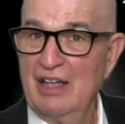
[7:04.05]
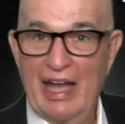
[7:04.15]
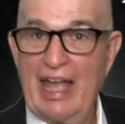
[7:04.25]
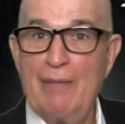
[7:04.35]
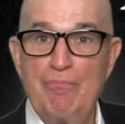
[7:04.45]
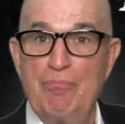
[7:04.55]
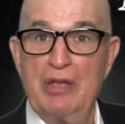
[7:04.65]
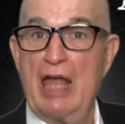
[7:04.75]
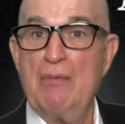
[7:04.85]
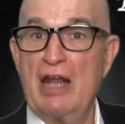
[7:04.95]
I can't
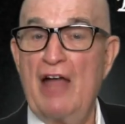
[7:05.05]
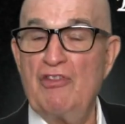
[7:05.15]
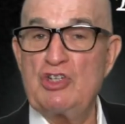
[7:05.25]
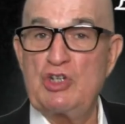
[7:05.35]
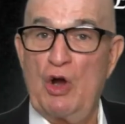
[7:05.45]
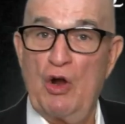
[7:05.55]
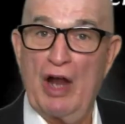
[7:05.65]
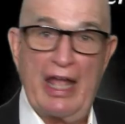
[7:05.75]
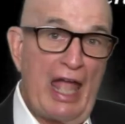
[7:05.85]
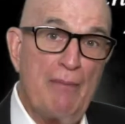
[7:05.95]
blame it on the store.
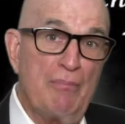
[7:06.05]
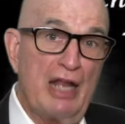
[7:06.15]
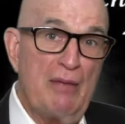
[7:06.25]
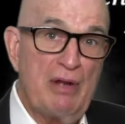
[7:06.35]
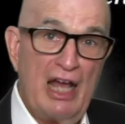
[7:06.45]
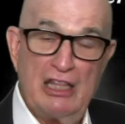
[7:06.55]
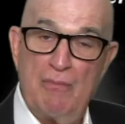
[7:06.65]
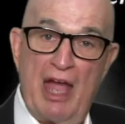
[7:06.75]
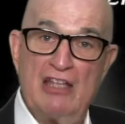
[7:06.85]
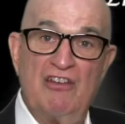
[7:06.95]
I can't blame it on the
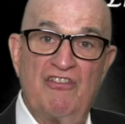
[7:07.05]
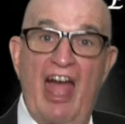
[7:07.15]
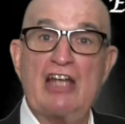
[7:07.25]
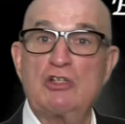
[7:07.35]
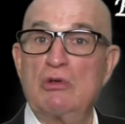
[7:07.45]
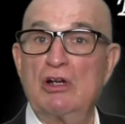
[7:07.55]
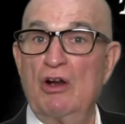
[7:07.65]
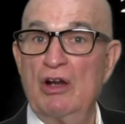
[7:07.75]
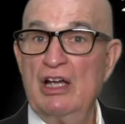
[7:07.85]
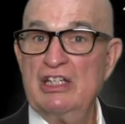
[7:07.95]
manufacturer
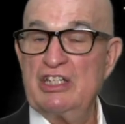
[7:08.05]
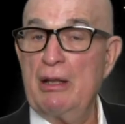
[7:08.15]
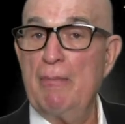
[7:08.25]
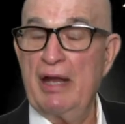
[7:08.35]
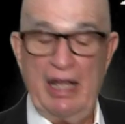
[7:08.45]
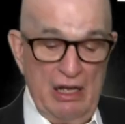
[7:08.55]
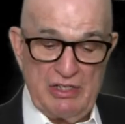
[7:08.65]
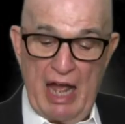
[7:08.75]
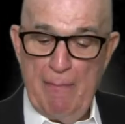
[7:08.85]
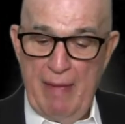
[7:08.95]
or somebody
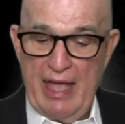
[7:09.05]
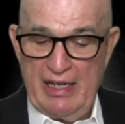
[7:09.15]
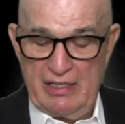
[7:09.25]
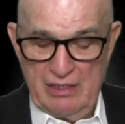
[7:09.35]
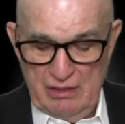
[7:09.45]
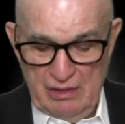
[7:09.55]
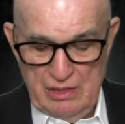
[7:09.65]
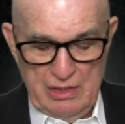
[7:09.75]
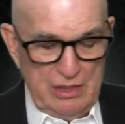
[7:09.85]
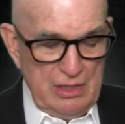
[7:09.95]
else. I made it.
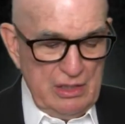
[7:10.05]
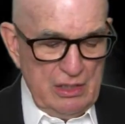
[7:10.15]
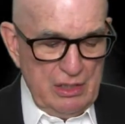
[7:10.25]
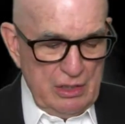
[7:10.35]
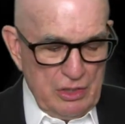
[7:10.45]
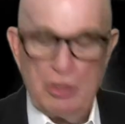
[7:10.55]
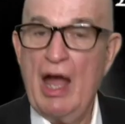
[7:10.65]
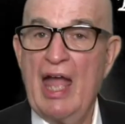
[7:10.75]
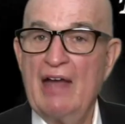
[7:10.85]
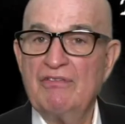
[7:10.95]
So
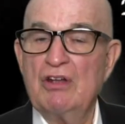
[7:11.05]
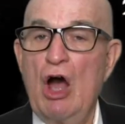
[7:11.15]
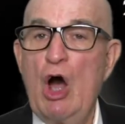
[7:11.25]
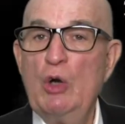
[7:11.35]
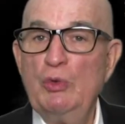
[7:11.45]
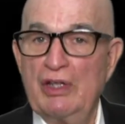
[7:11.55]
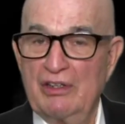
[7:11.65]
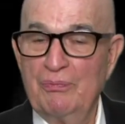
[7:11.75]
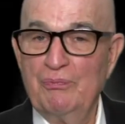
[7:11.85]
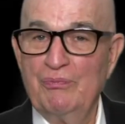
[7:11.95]
I have to own it.
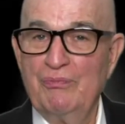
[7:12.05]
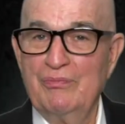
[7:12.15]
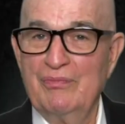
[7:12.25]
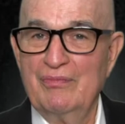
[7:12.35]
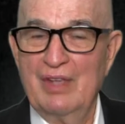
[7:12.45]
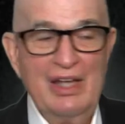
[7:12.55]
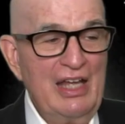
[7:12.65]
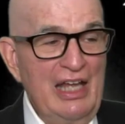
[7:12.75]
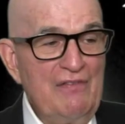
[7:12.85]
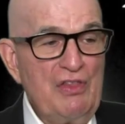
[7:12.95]

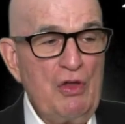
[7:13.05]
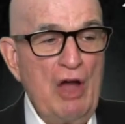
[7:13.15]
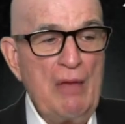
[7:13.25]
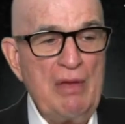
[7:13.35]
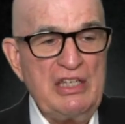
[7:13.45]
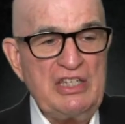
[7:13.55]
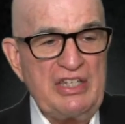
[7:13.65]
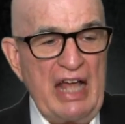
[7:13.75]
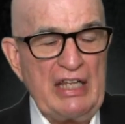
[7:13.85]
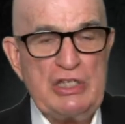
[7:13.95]
Even though I may
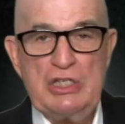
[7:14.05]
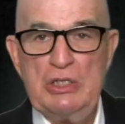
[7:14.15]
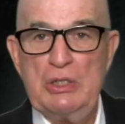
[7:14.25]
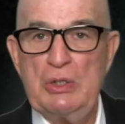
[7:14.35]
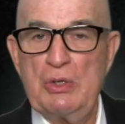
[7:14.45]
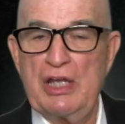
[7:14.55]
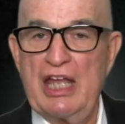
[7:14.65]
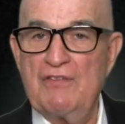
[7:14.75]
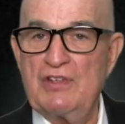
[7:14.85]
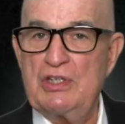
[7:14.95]
sell it to you or
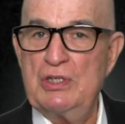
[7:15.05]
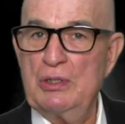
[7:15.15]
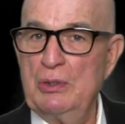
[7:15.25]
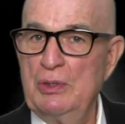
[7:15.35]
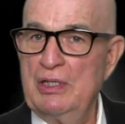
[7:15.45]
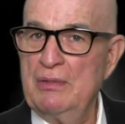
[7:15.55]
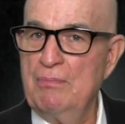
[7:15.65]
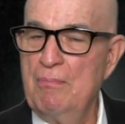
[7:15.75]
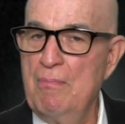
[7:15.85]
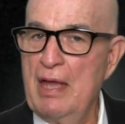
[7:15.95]
give it to you,
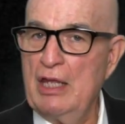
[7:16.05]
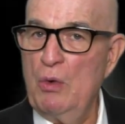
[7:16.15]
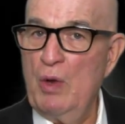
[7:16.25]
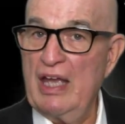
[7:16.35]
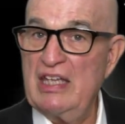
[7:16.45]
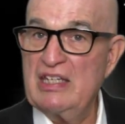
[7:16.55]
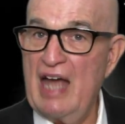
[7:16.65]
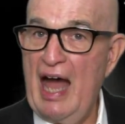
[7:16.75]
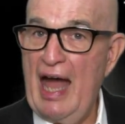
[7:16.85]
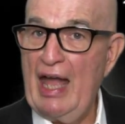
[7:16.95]
in many ways,
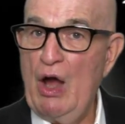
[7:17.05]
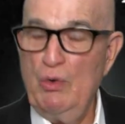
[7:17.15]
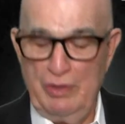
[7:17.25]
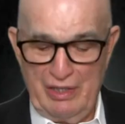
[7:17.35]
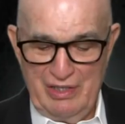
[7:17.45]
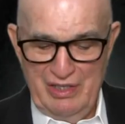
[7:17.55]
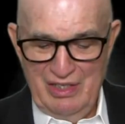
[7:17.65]
I own it.